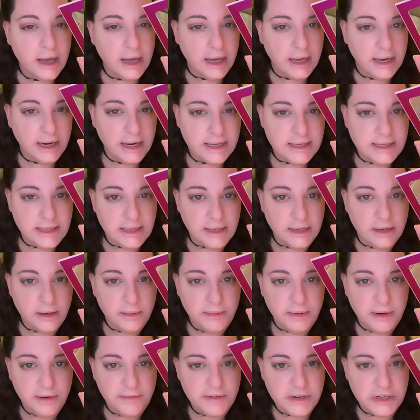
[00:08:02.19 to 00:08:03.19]
It has a little
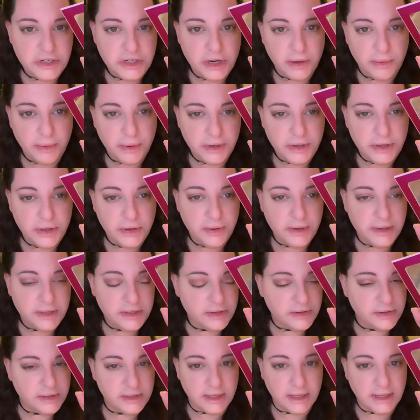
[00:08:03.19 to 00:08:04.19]
bit of a shimmer to it,
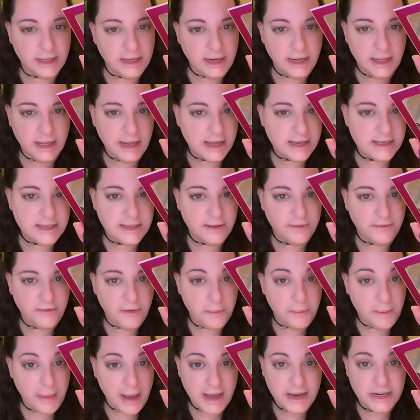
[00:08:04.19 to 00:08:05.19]
so it's a little less of a
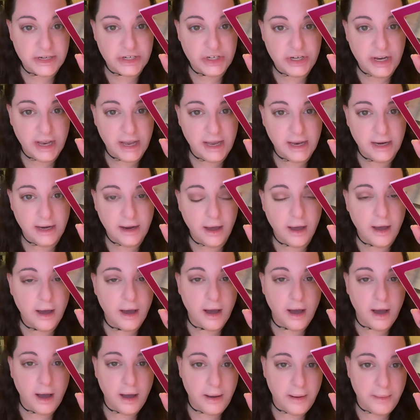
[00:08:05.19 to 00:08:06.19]
matte shade,
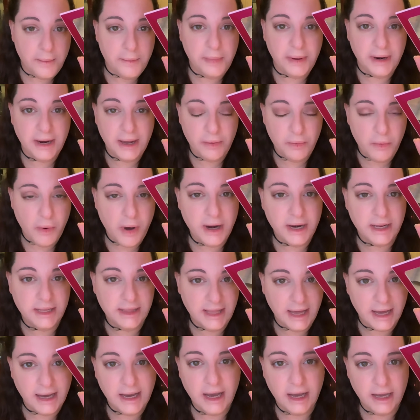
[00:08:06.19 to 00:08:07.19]
but I wanted
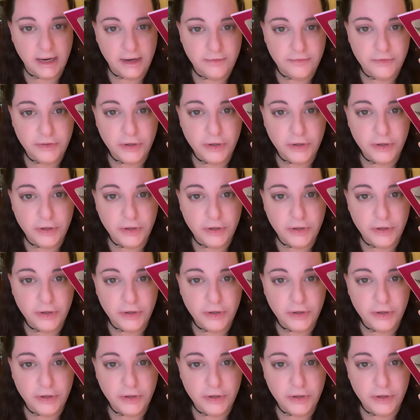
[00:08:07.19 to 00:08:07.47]
that kind of